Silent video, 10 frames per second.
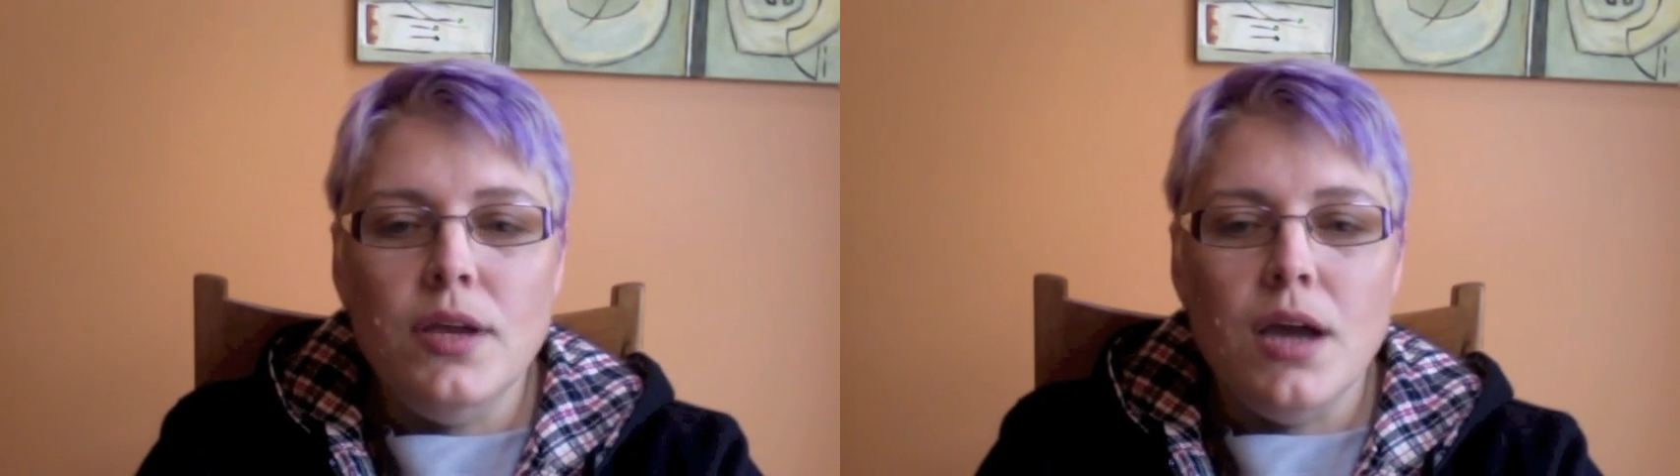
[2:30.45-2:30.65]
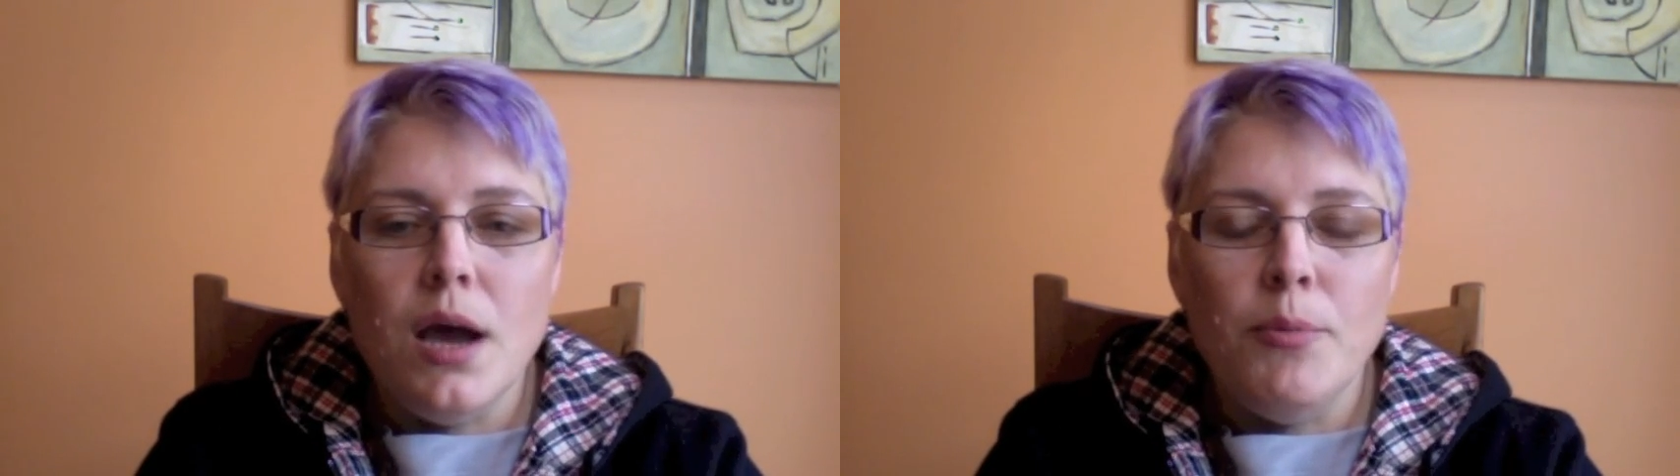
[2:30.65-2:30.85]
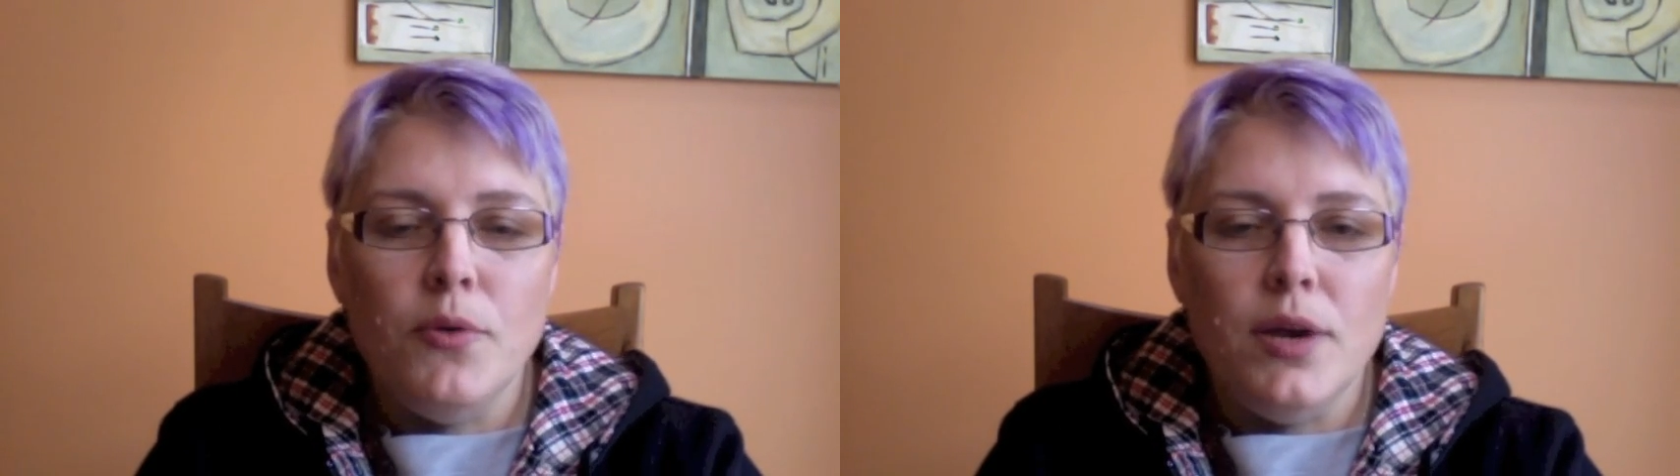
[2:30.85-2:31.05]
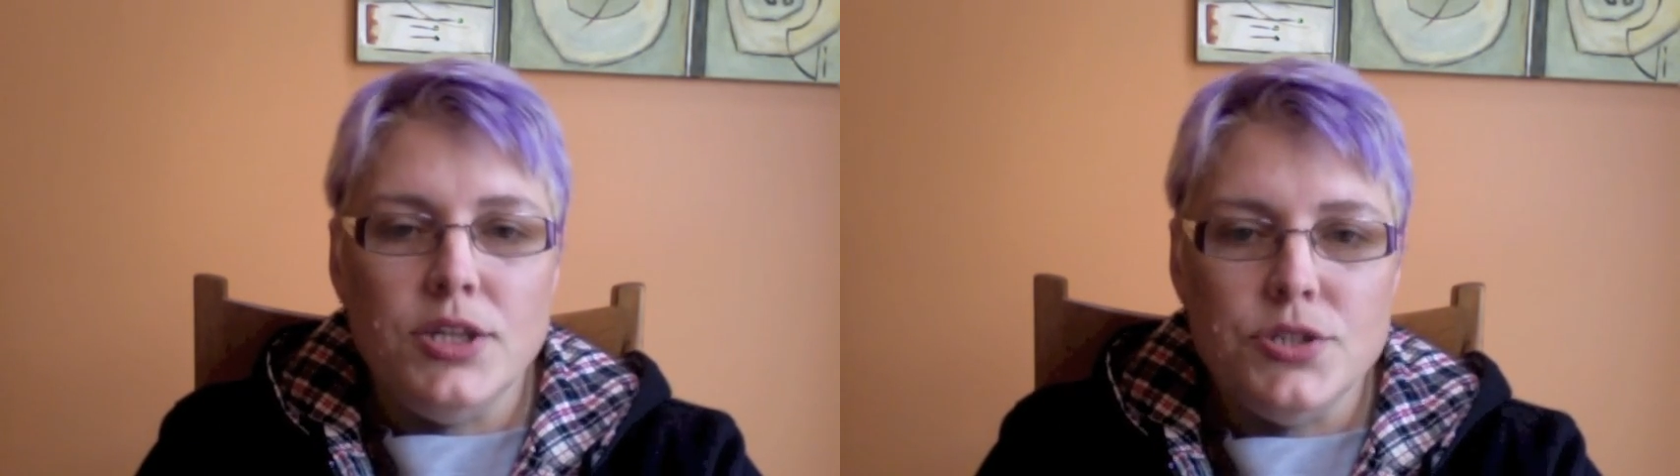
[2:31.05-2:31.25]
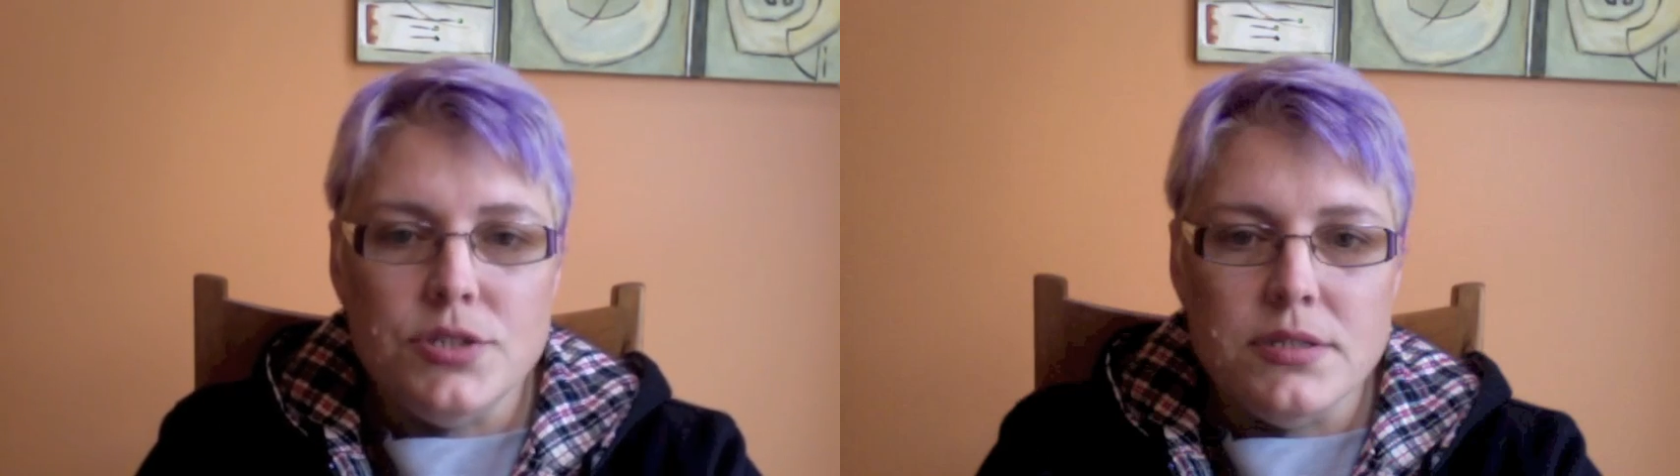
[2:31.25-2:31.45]

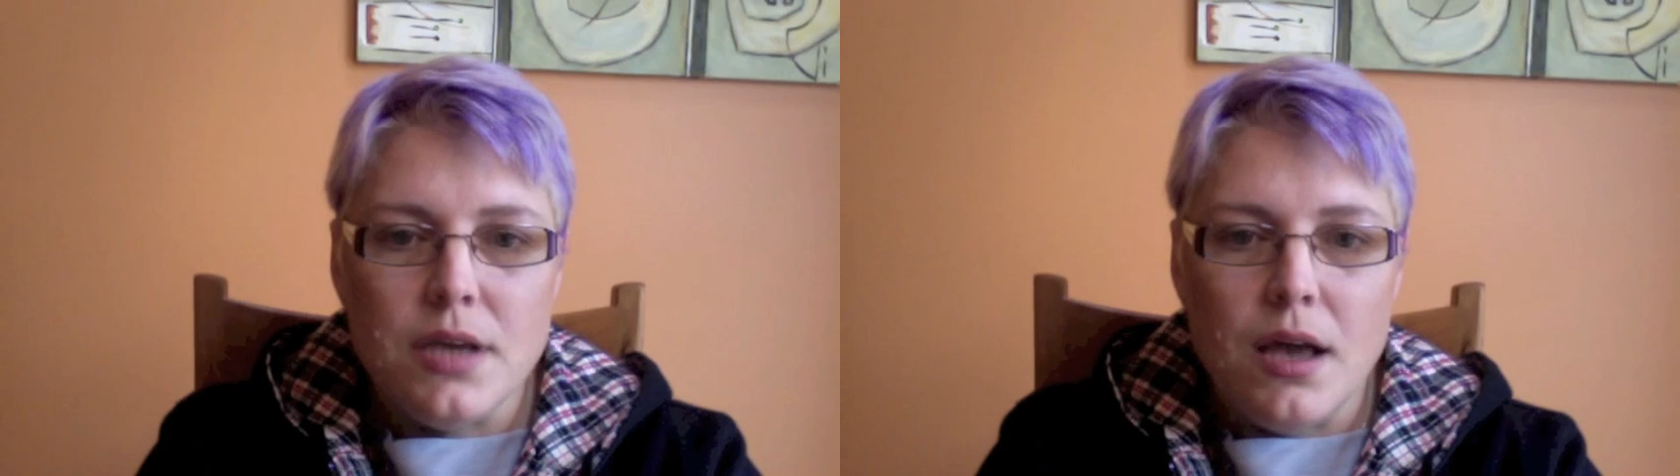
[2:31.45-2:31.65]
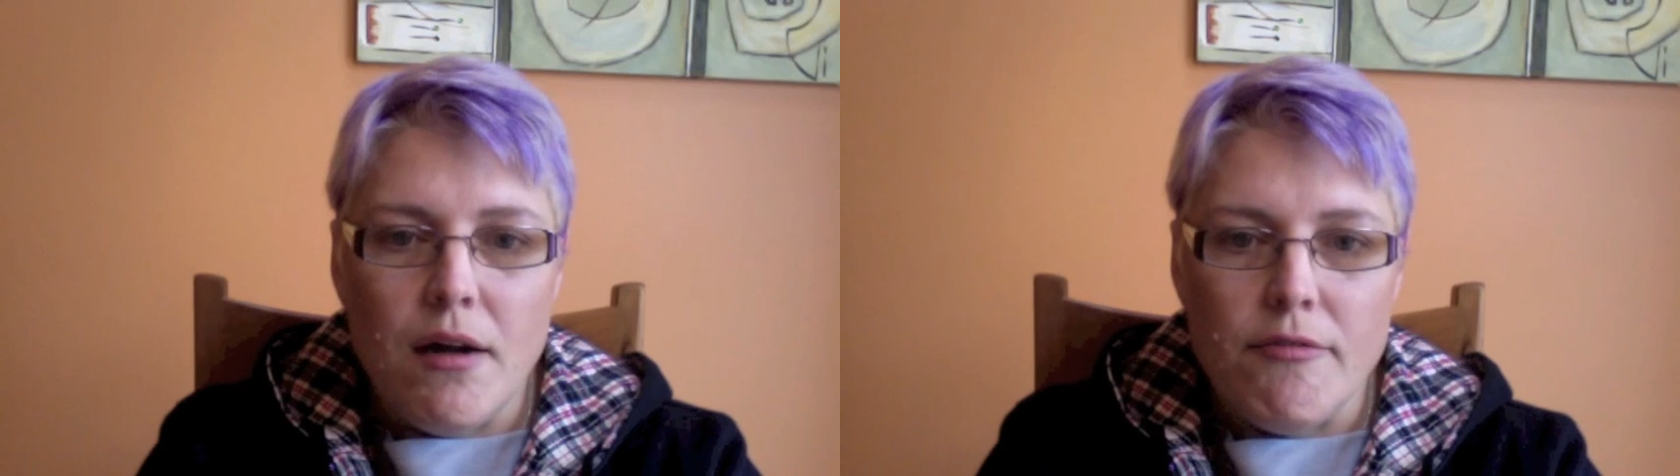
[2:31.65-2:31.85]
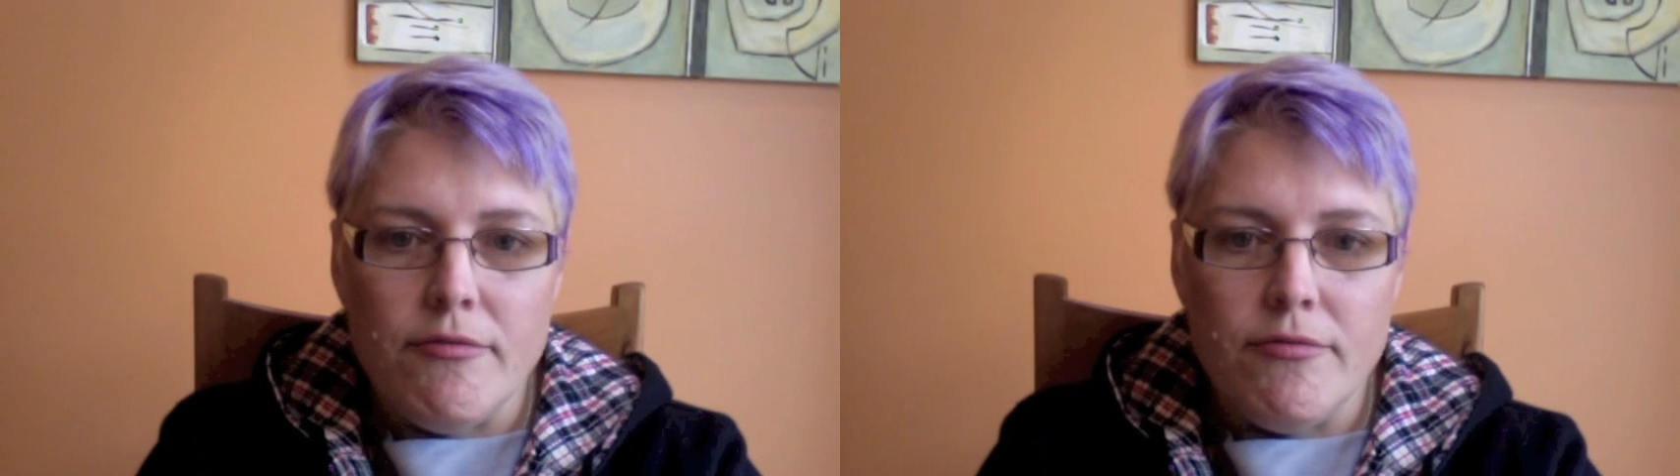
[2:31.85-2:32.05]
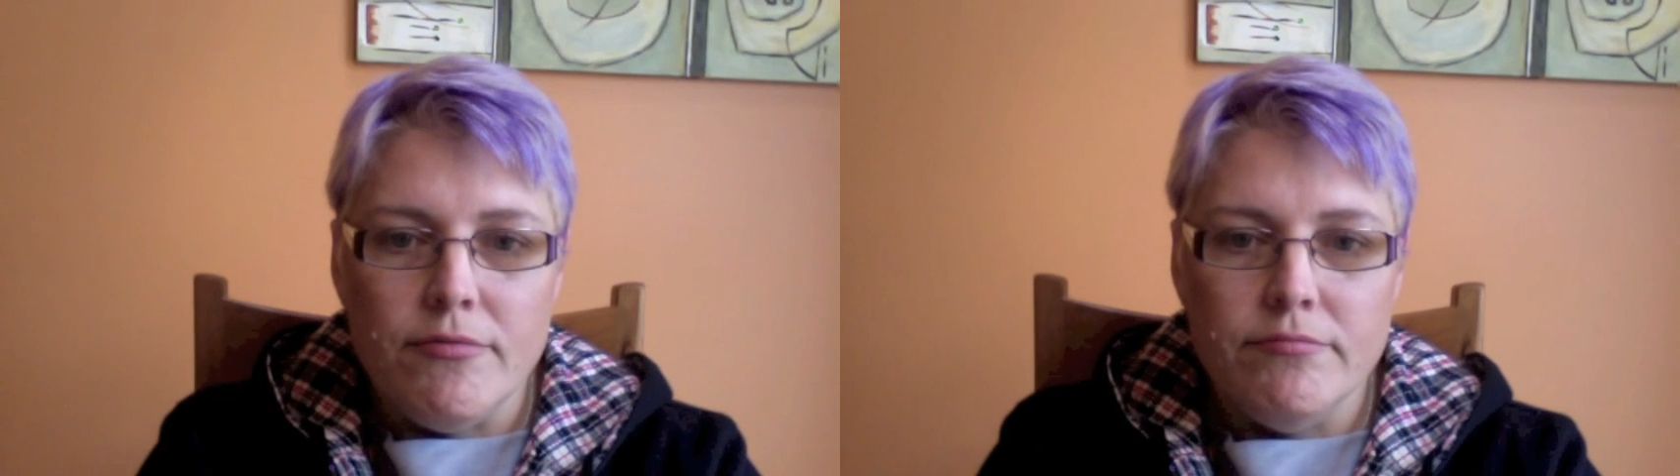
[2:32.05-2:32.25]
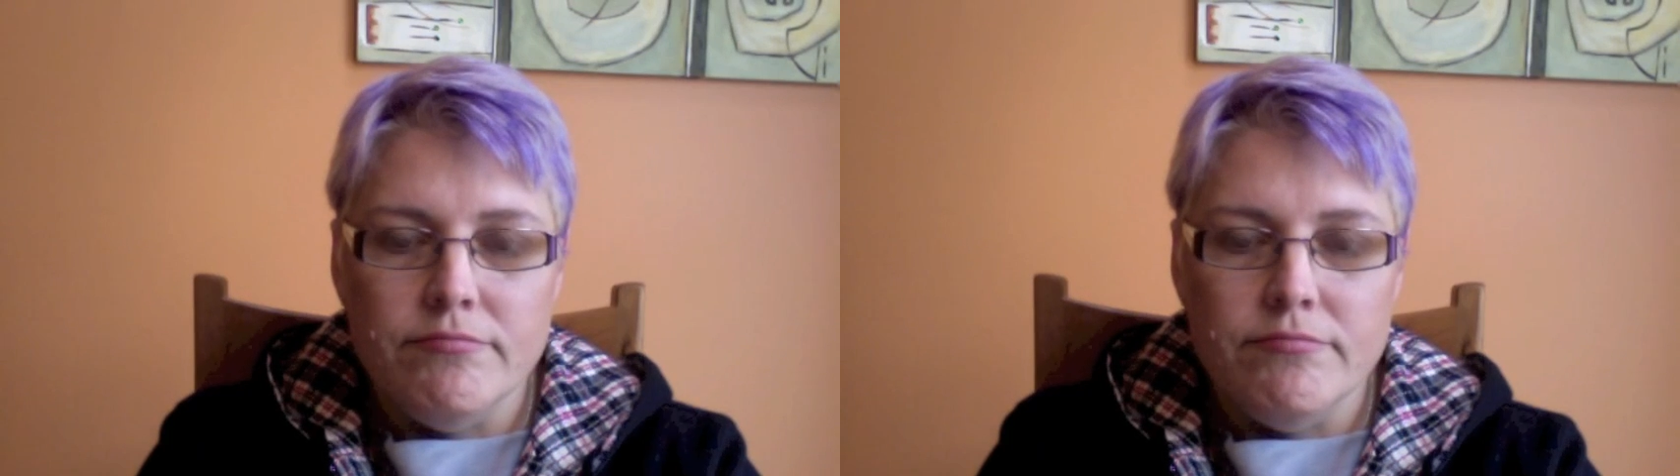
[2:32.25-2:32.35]
operations of,